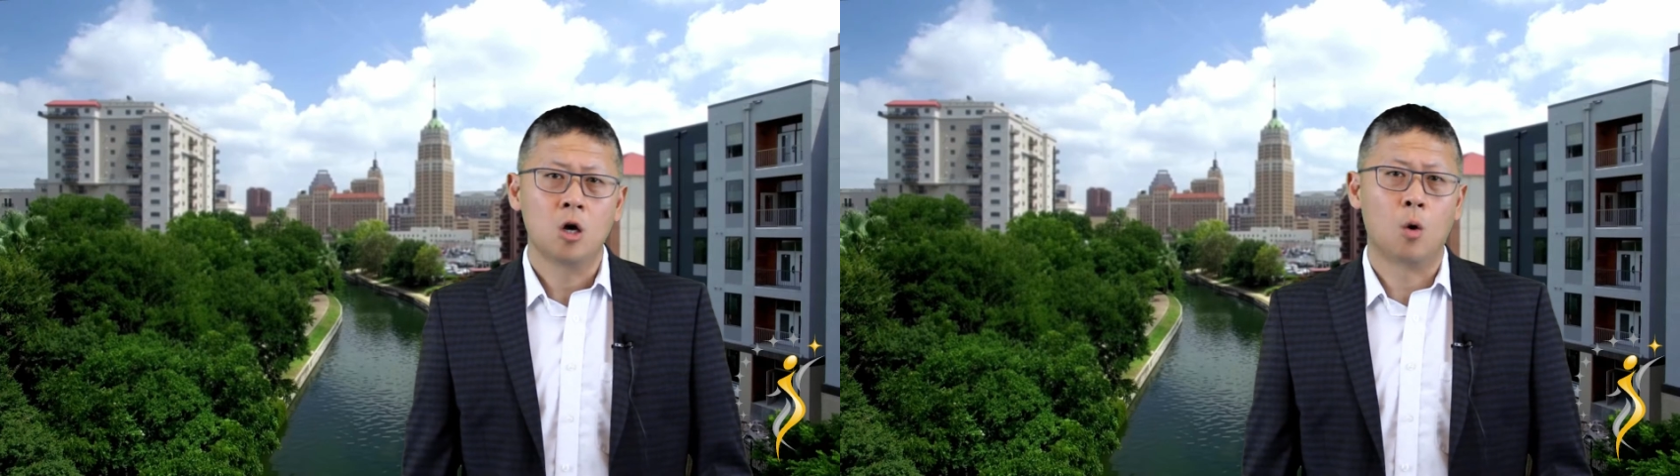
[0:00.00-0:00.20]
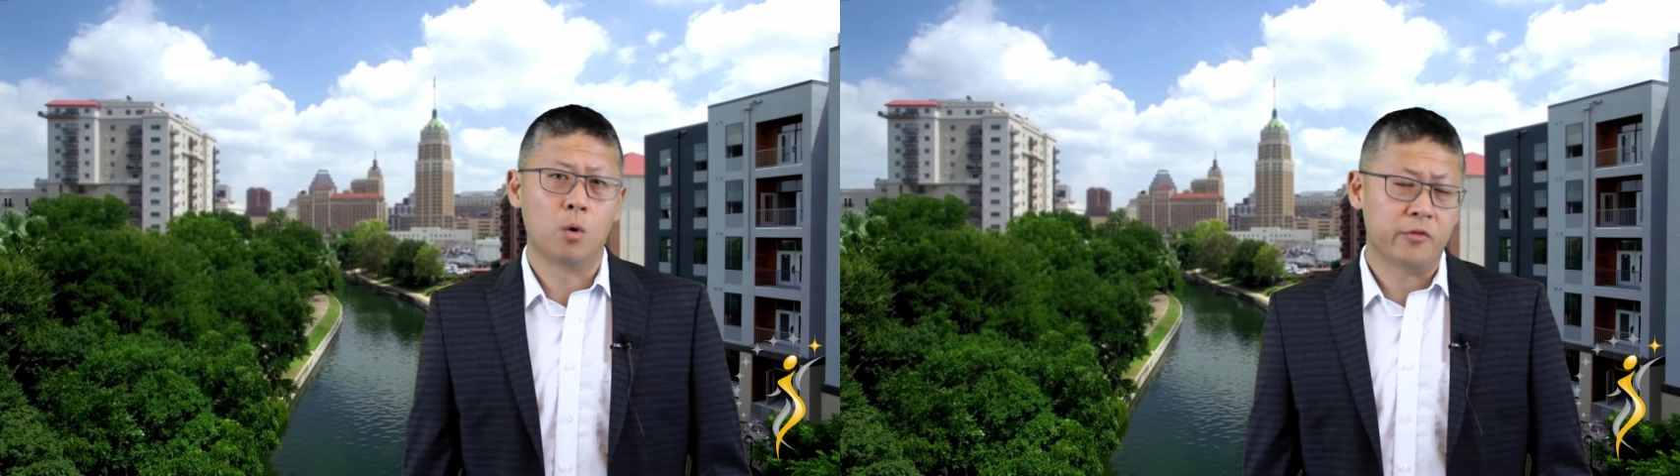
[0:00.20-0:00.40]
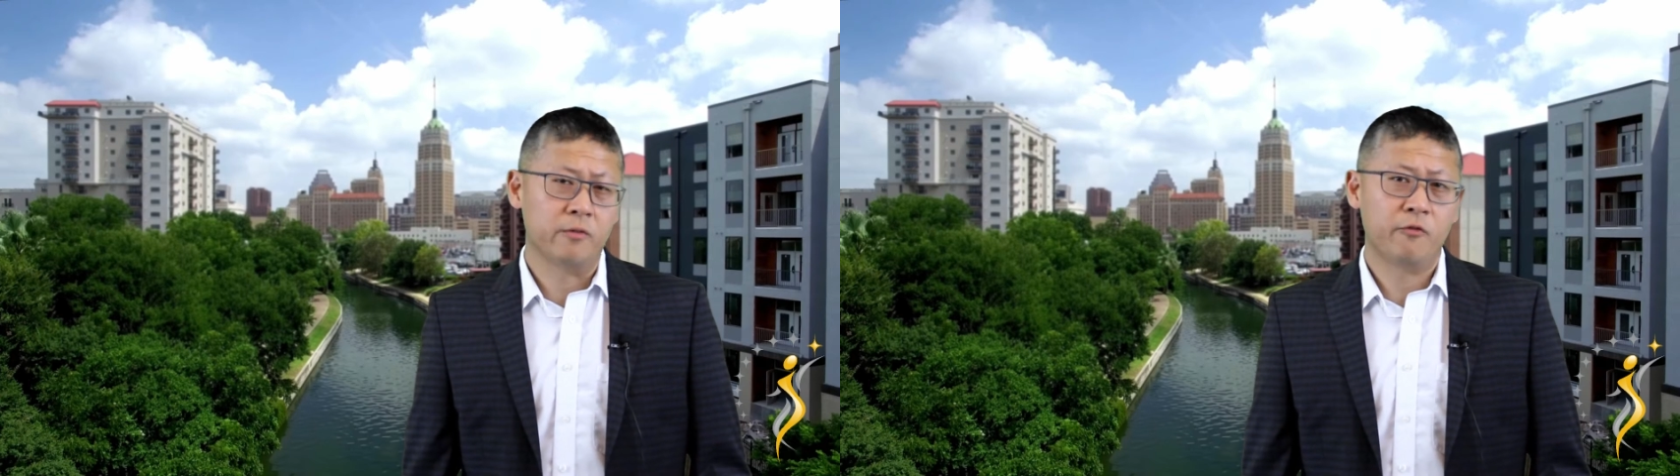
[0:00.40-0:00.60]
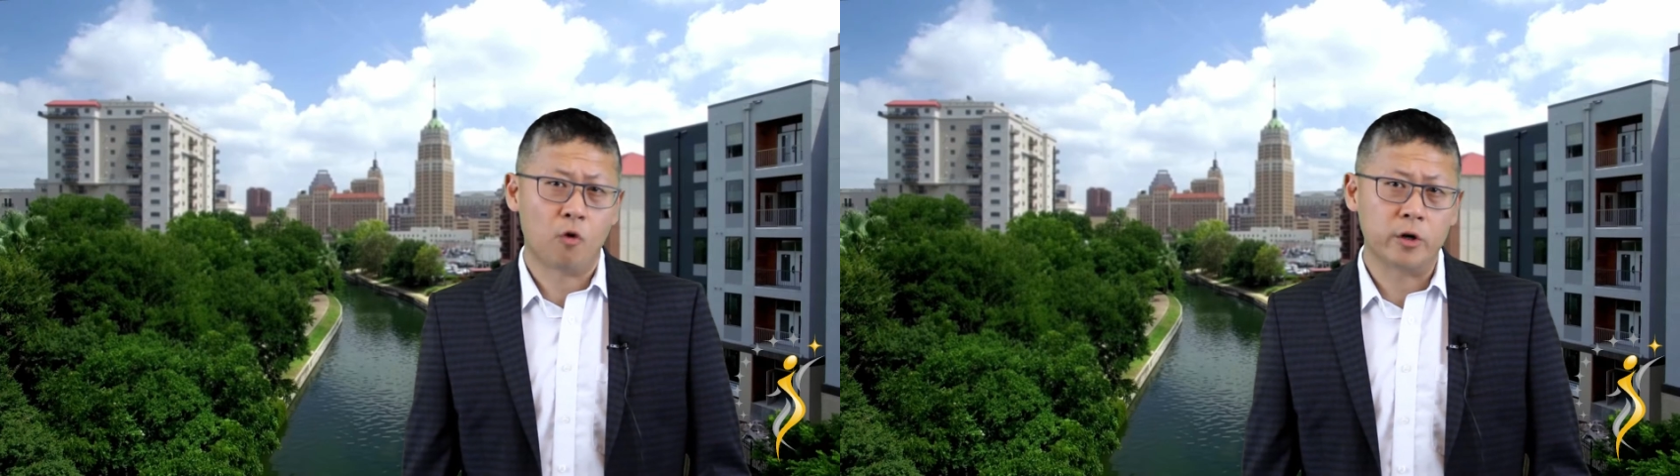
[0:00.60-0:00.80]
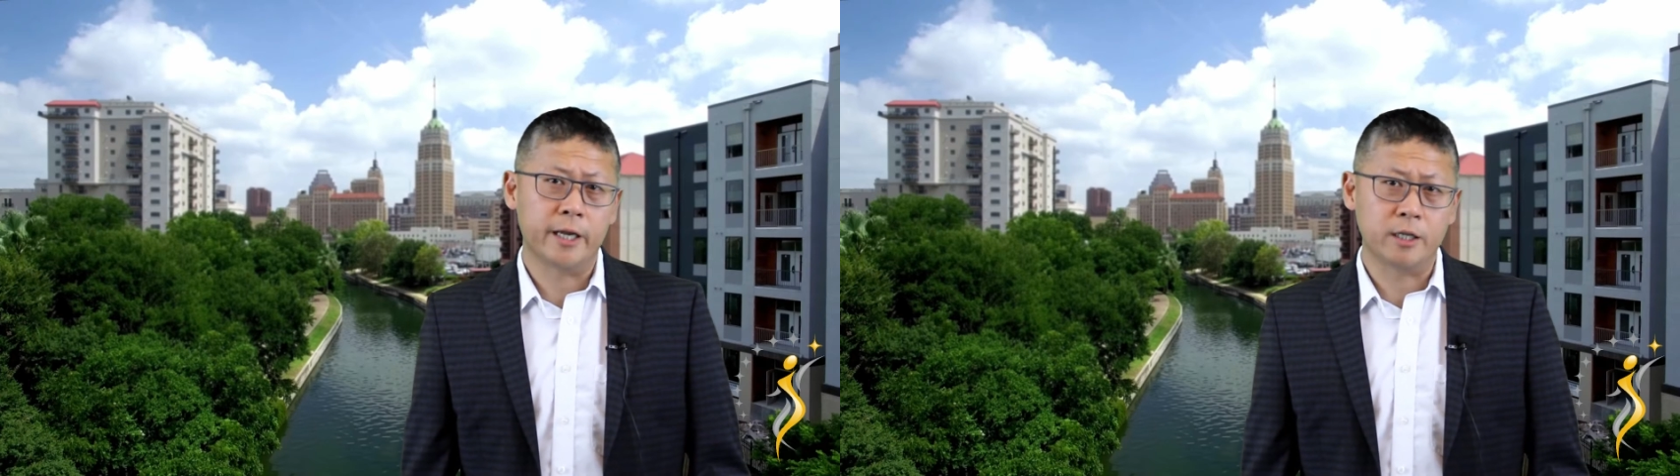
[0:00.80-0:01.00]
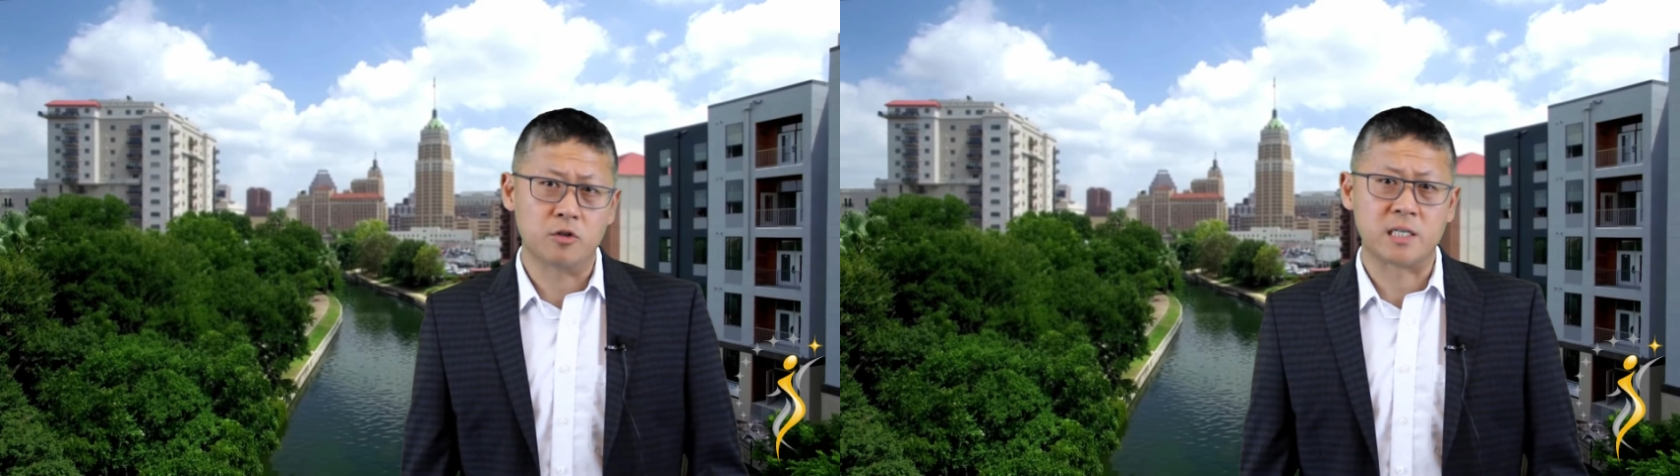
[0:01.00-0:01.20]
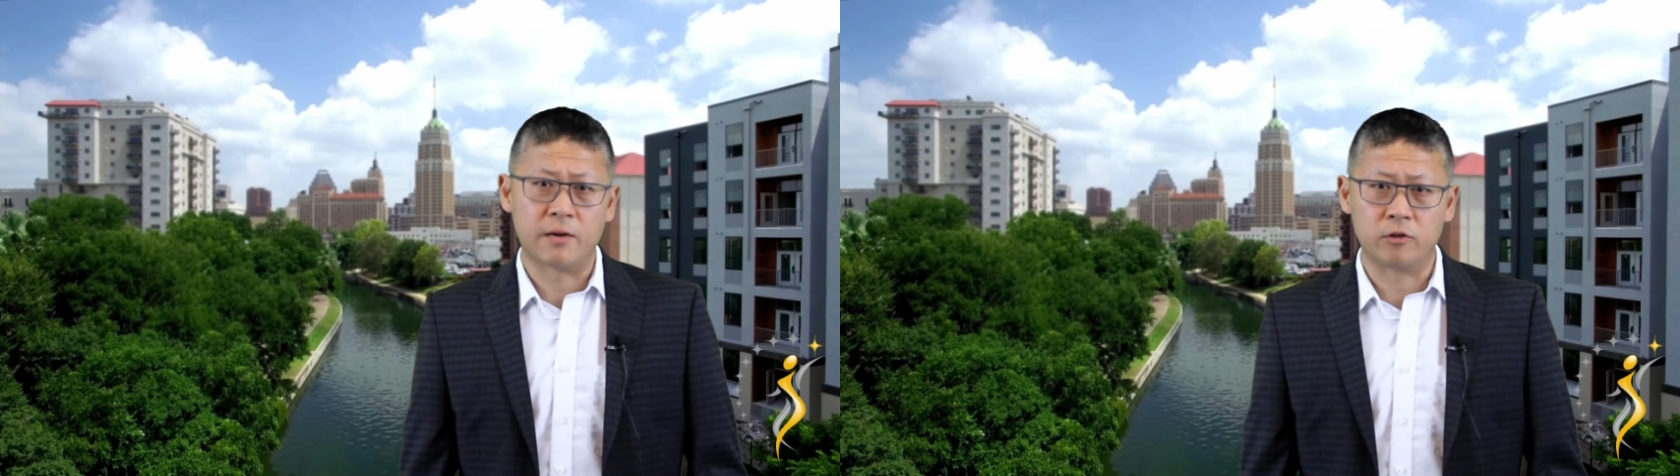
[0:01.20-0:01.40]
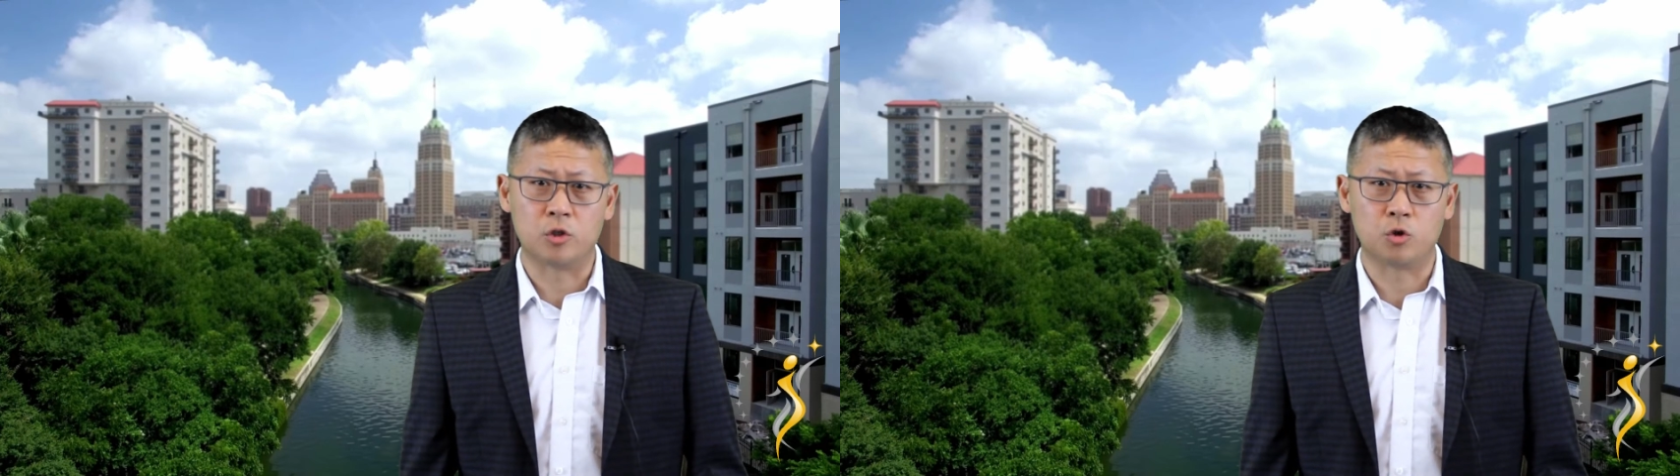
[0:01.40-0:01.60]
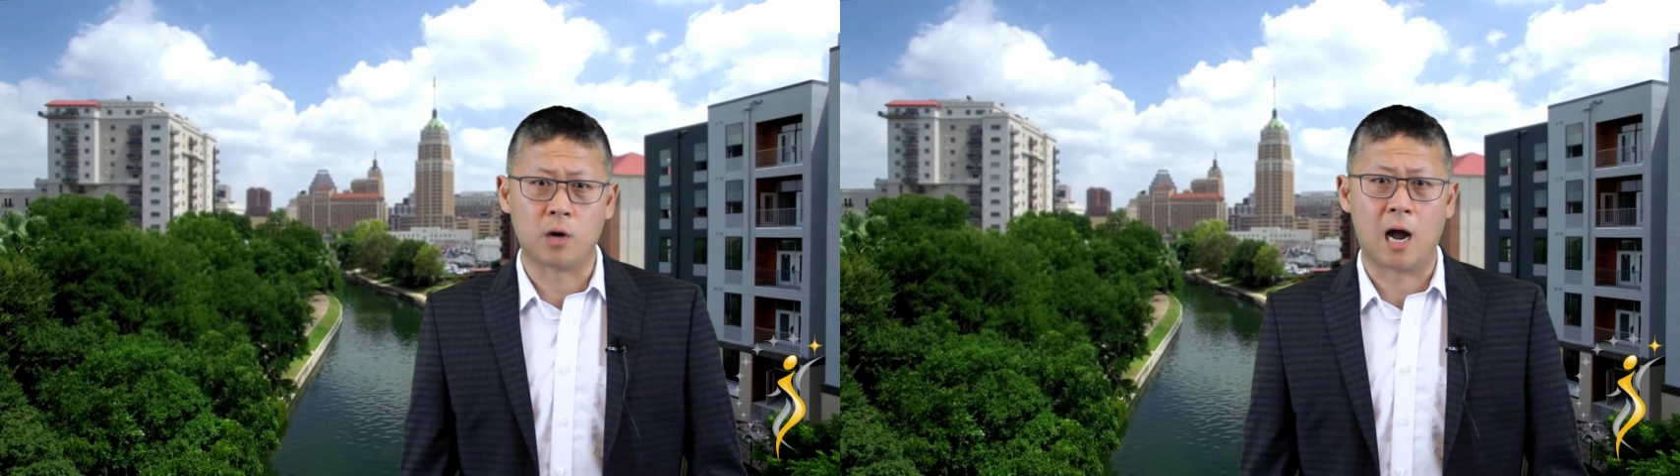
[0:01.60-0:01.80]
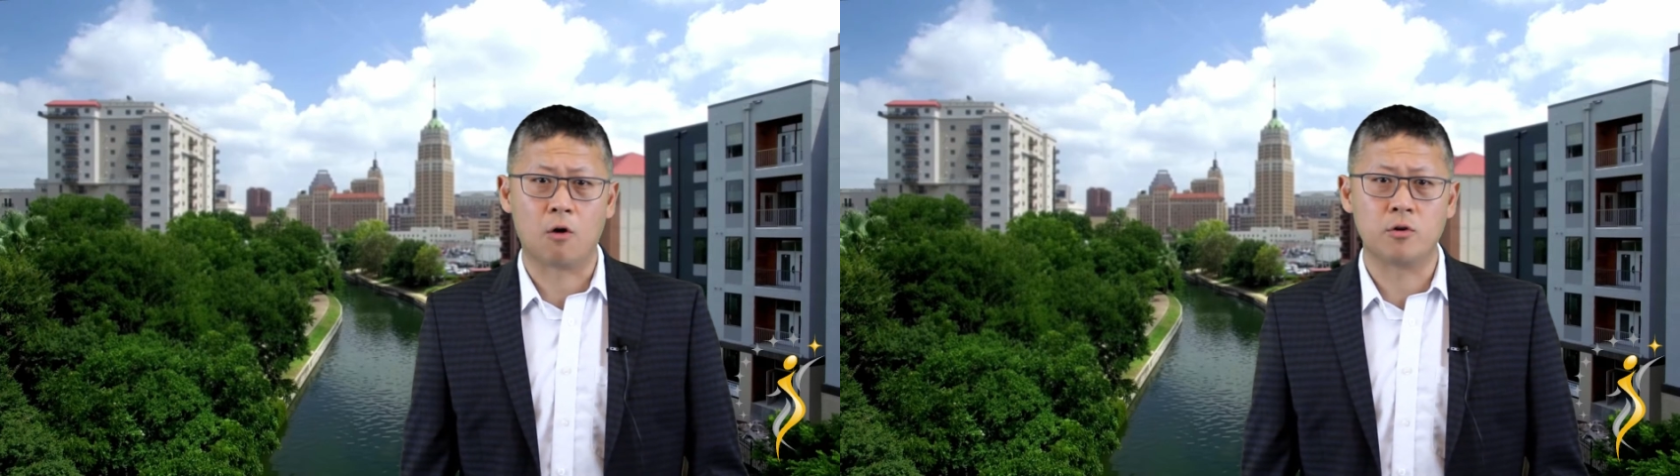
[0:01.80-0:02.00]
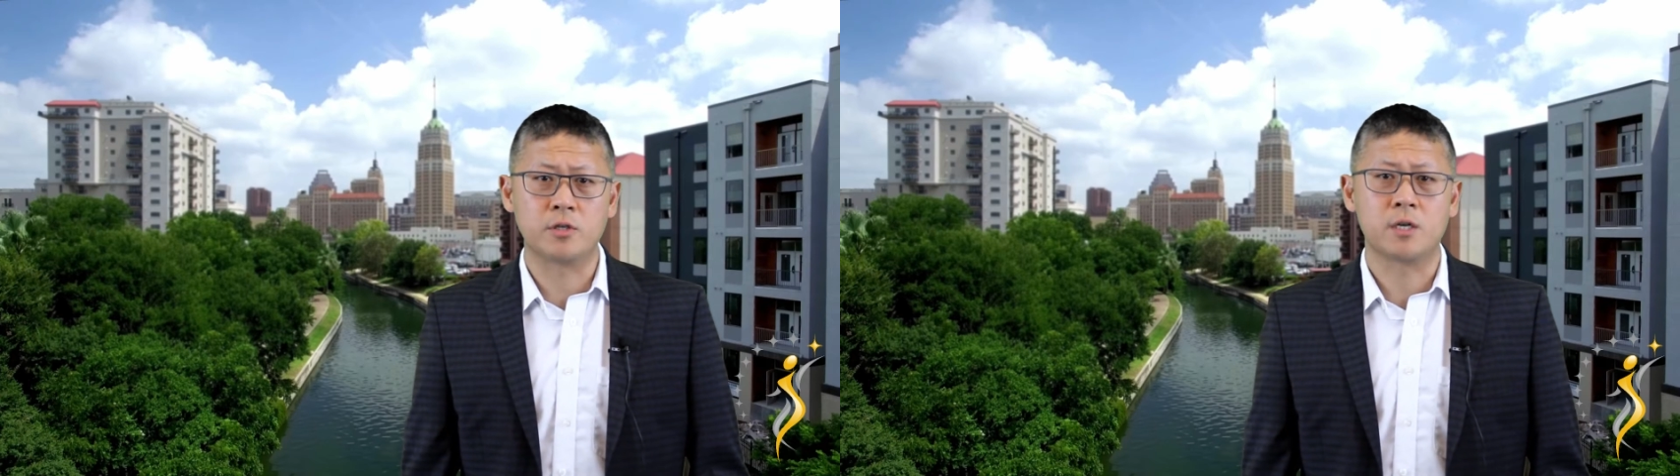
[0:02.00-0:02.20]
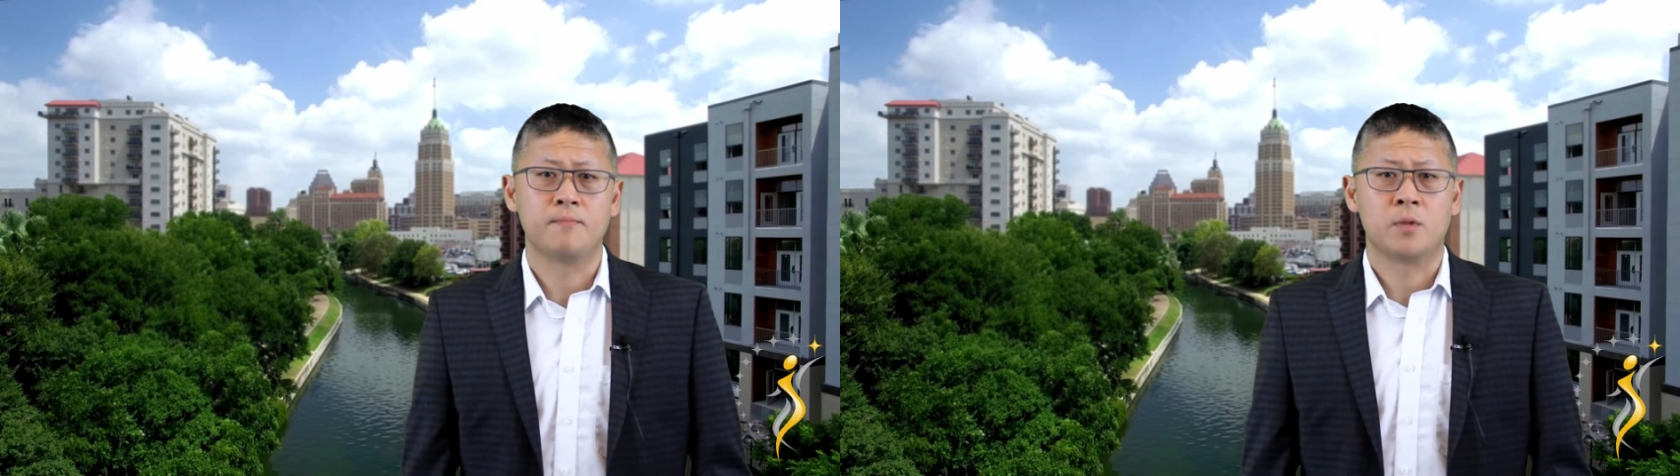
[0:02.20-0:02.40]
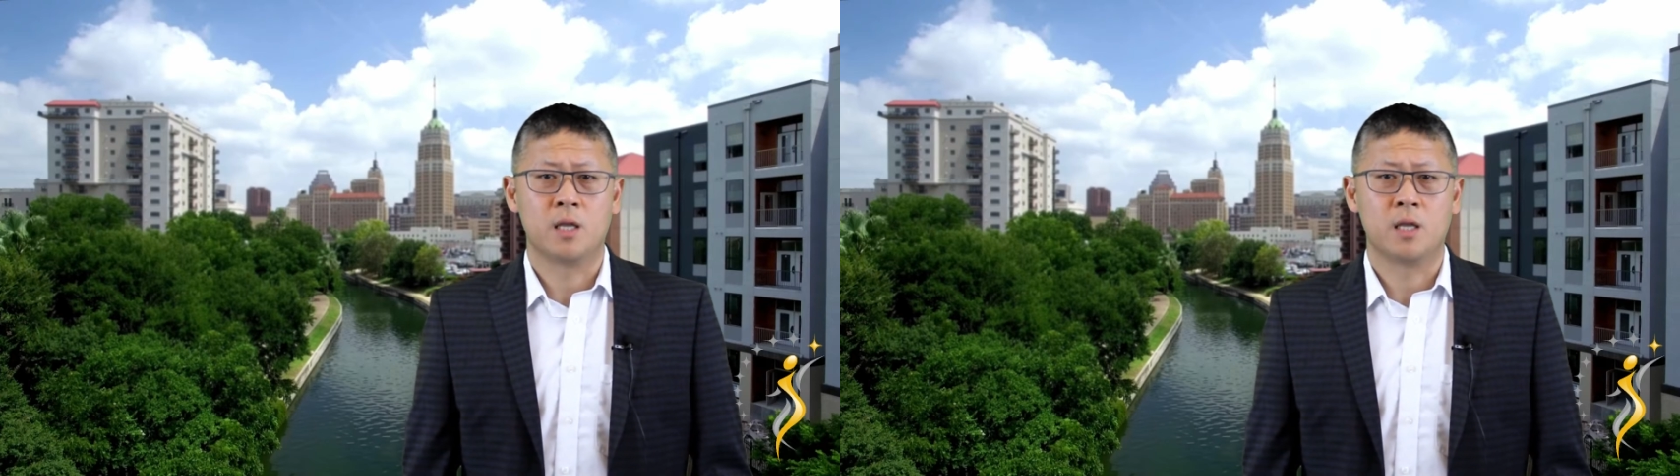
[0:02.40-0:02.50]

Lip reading: or within 48 to 72 hours